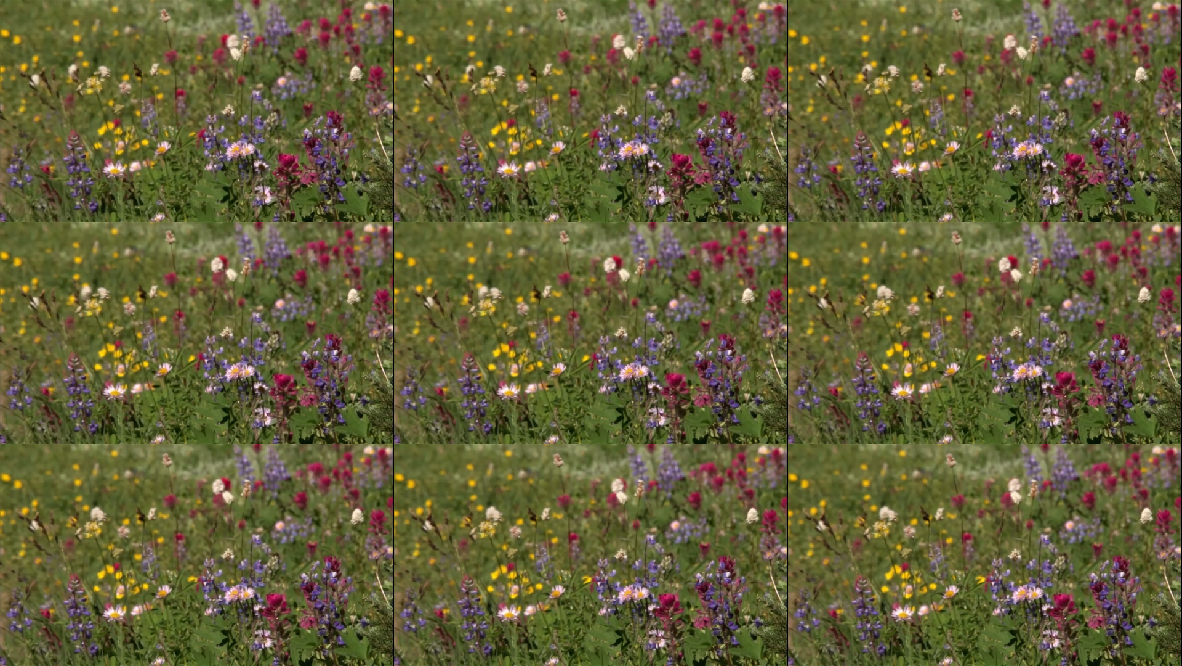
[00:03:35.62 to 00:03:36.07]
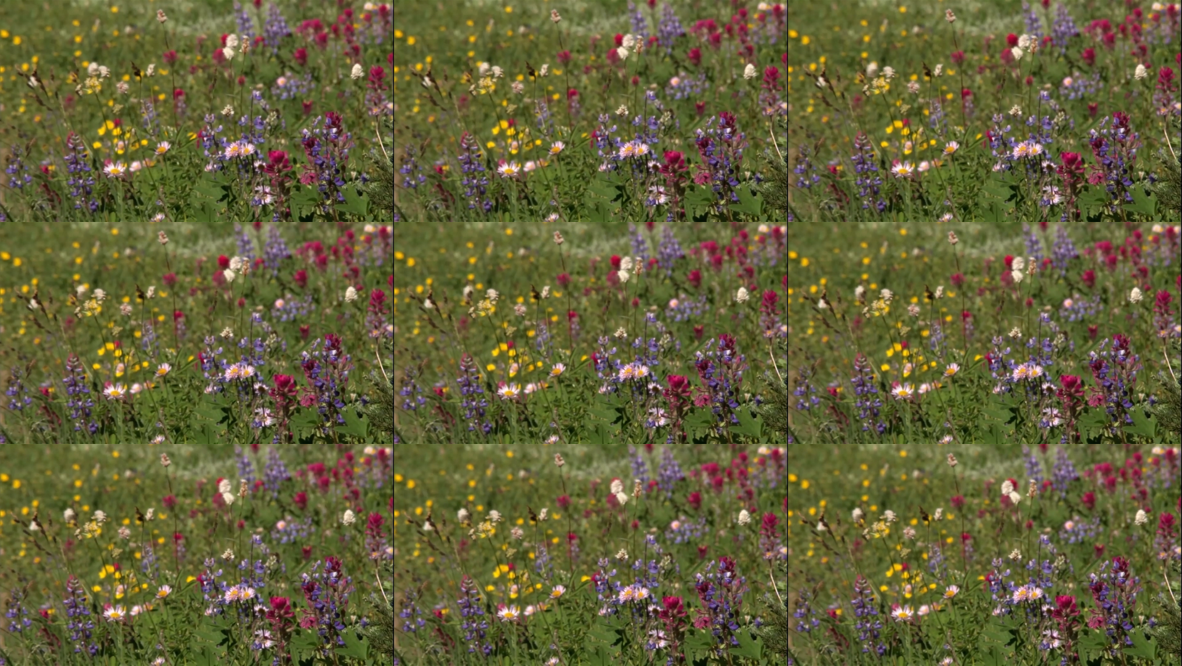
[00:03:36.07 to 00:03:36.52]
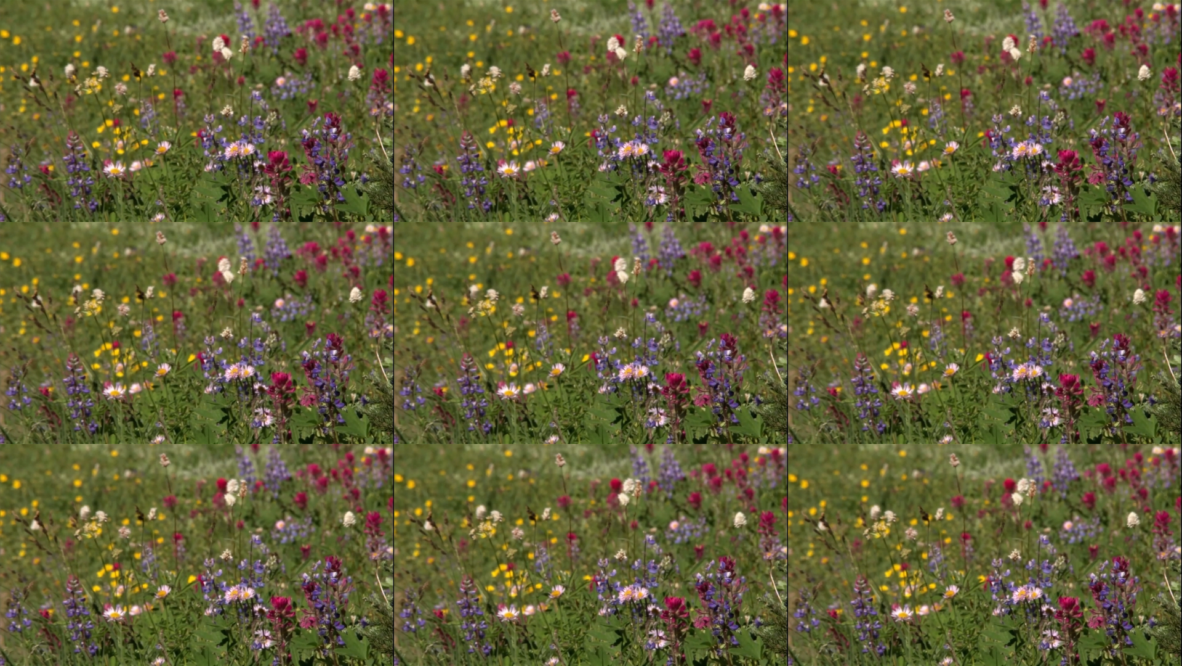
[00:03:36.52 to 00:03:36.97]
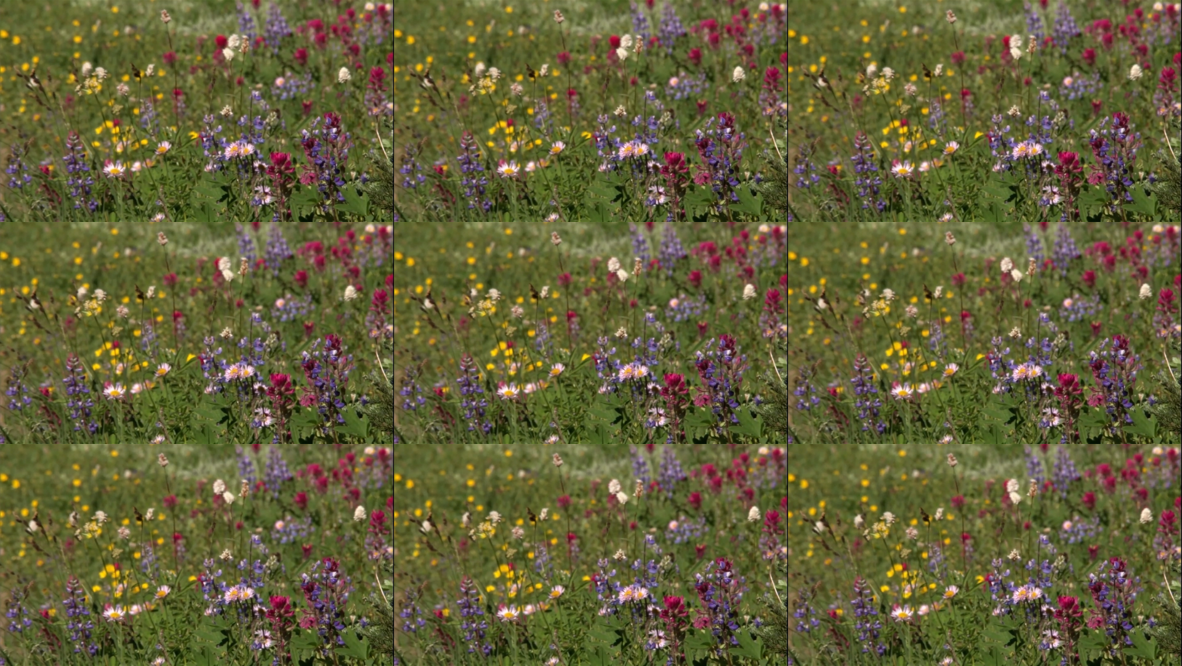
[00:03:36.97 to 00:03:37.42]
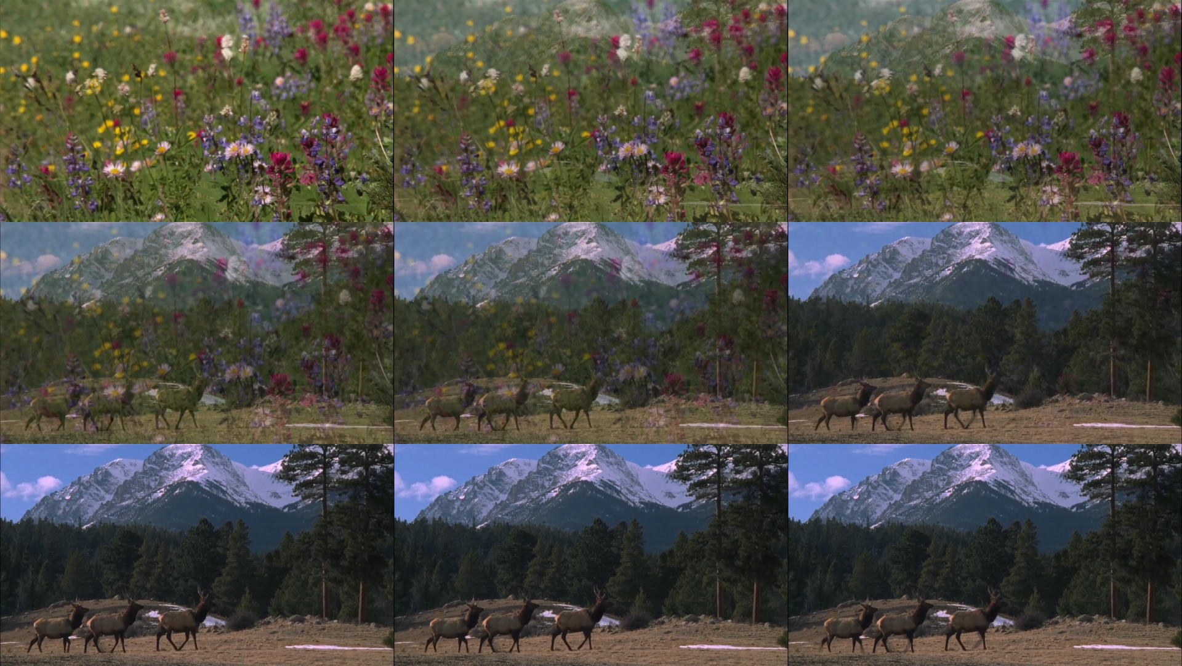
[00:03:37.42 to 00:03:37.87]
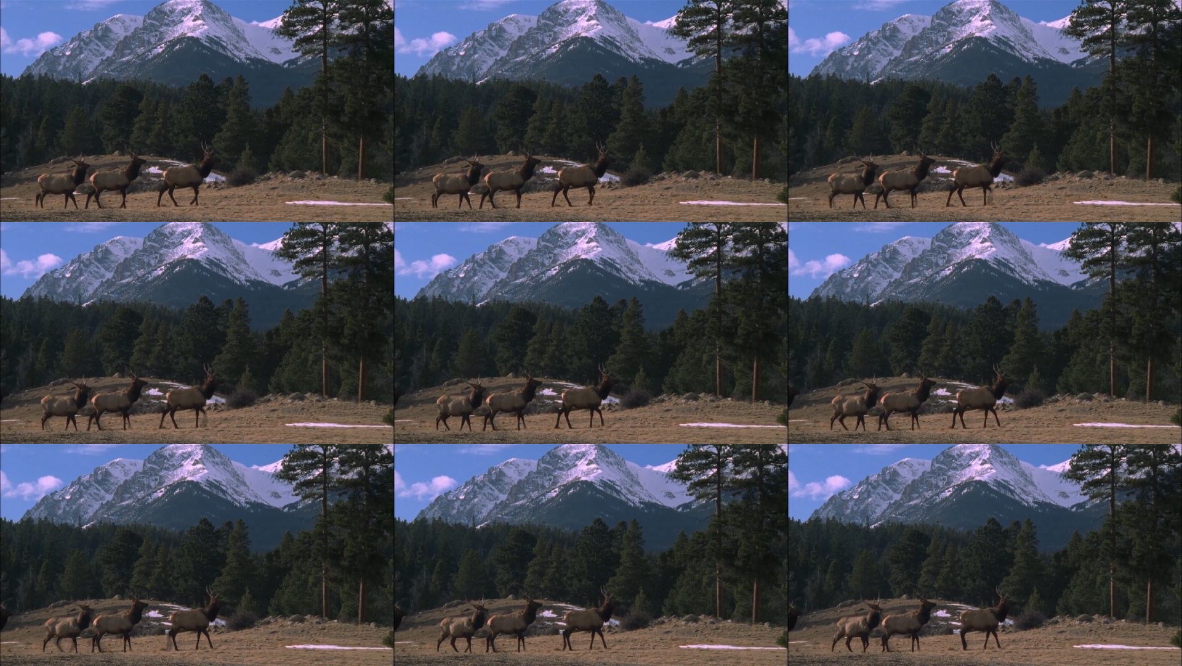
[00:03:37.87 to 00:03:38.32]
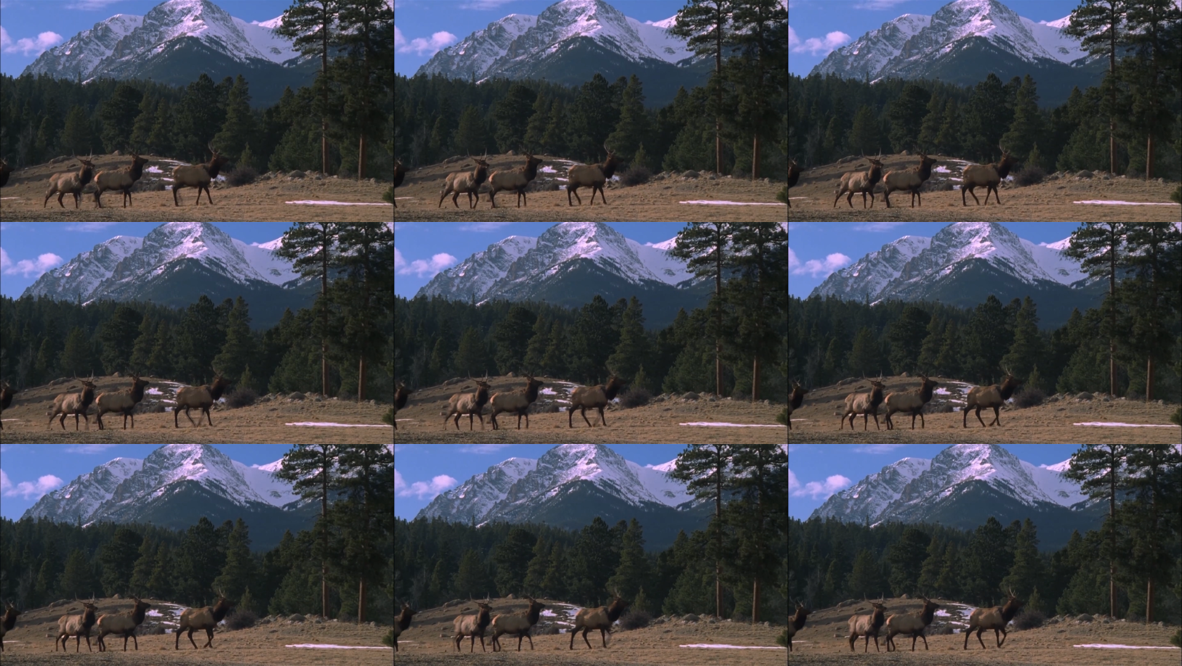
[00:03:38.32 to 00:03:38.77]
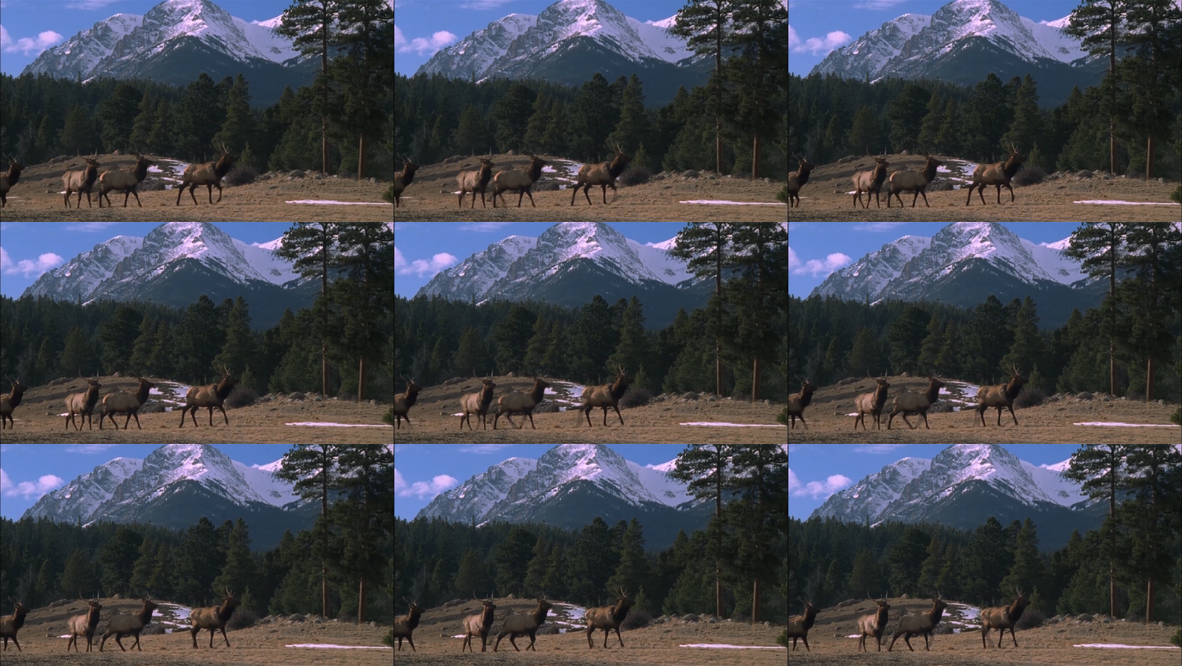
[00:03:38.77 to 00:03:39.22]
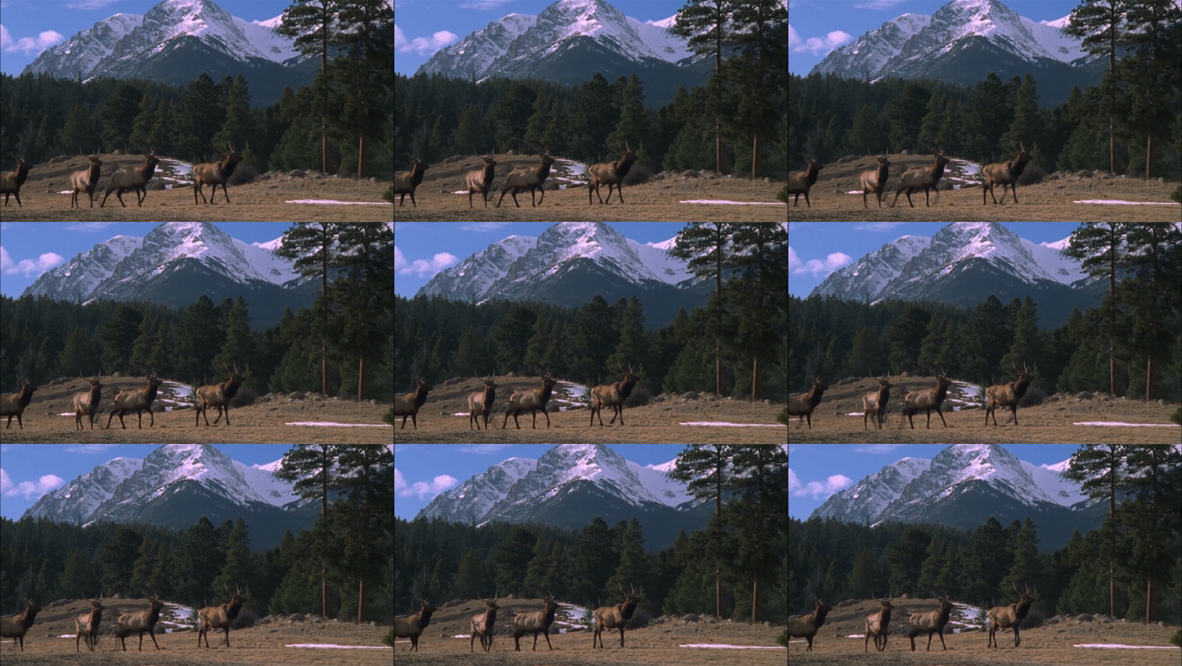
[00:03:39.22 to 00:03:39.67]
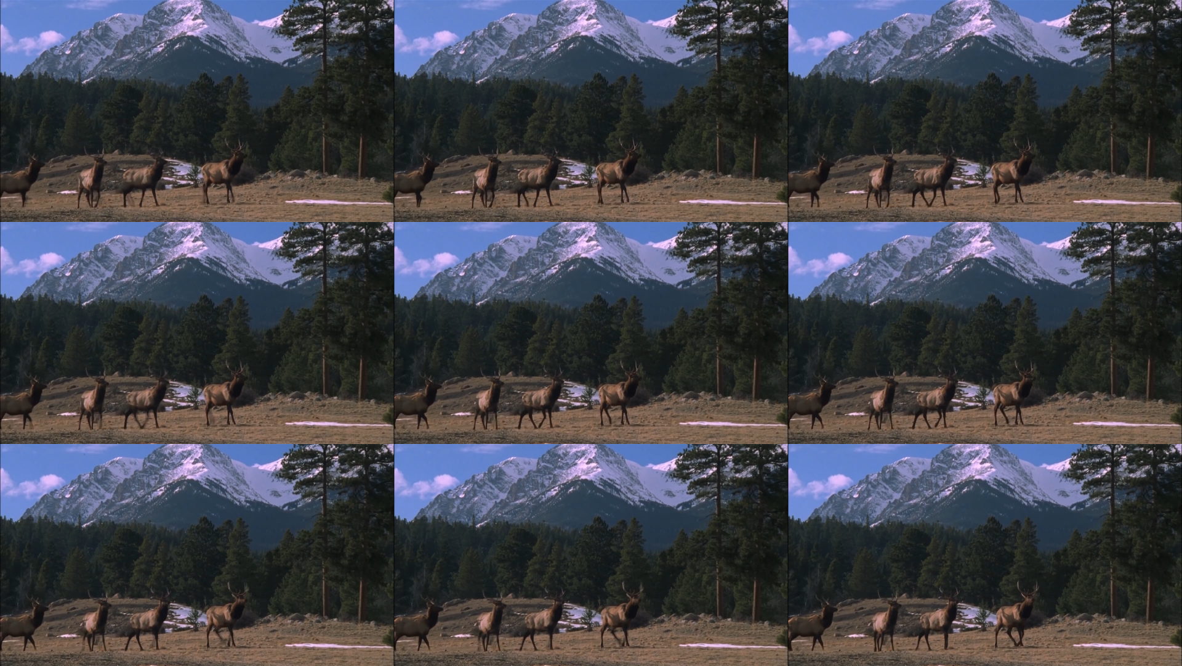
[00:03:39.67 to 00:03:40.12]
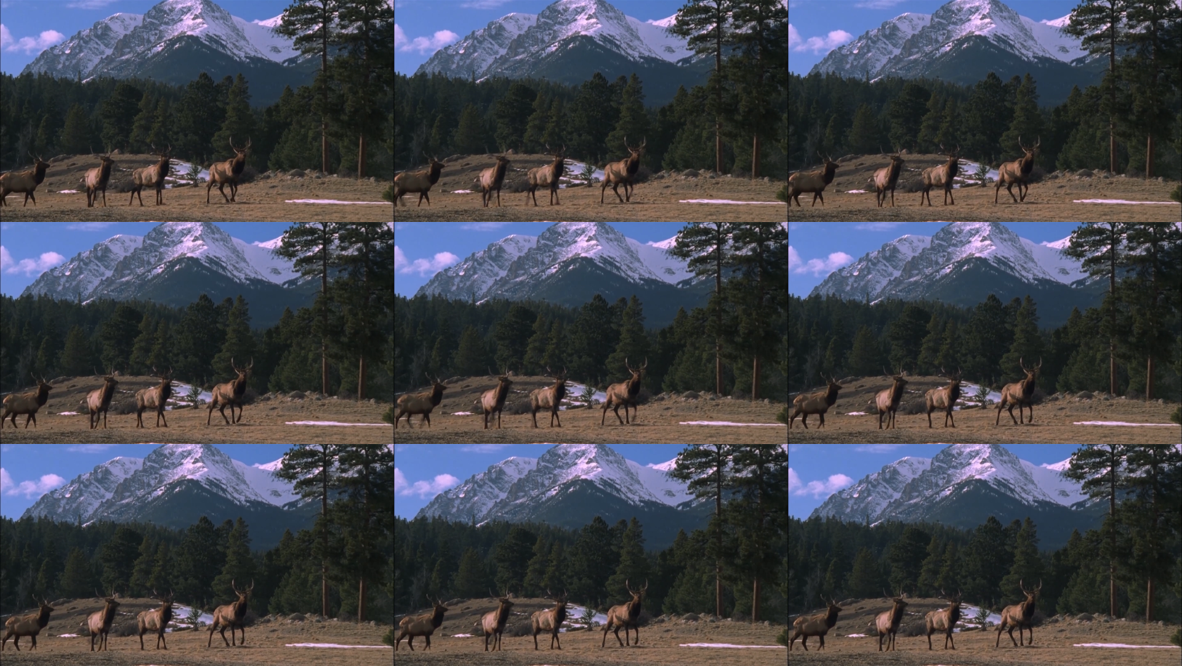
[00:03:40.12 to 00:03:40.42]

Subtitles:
(no speaker visible)